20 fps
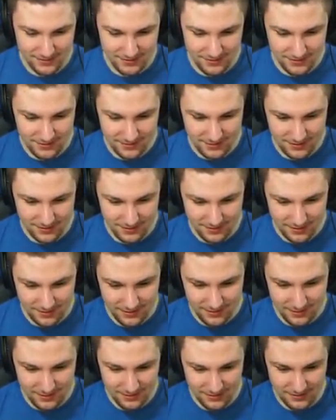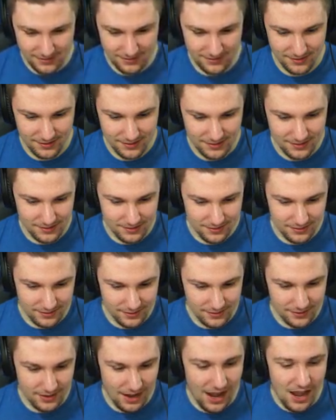ah! I don't
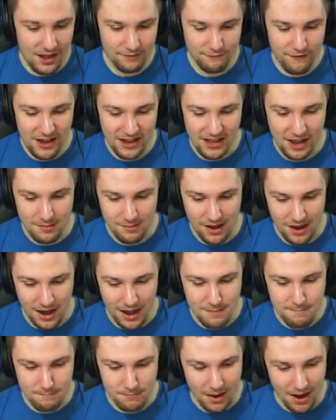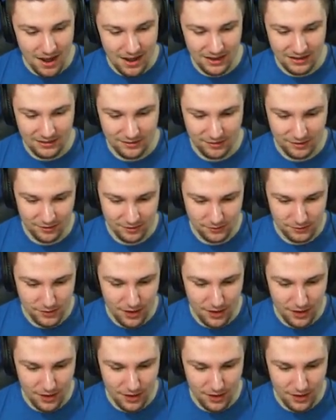know what's oh, going on. There's too I'm many. Marked?